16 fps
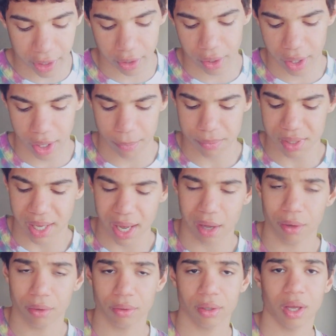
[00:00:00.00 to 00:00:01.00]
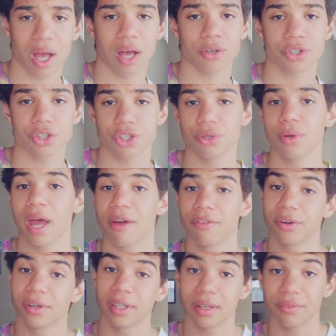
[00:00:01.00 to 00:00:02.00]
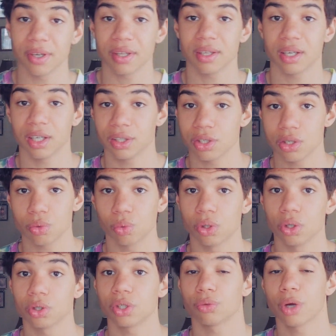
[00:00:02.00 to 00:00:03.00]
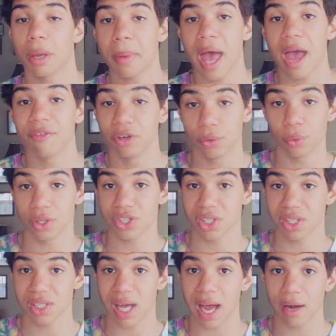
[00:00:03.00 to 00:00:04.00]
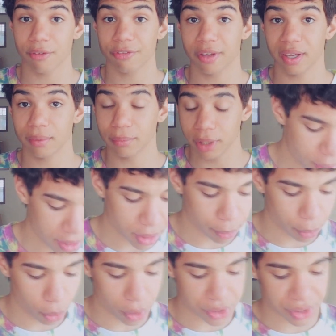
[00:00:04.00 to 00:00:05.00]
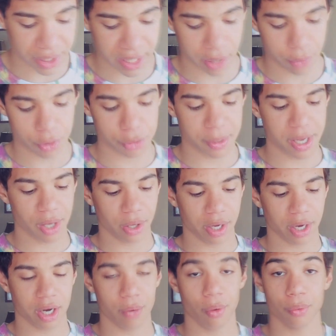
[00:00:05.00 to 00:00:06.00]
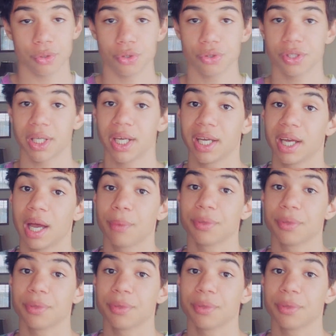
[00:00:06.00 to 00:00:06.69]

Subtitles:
Larry comes out? I'll shoot every living thing in this world and rape everyone's entire family. Met the boys and Larry was being Larry, what would you say?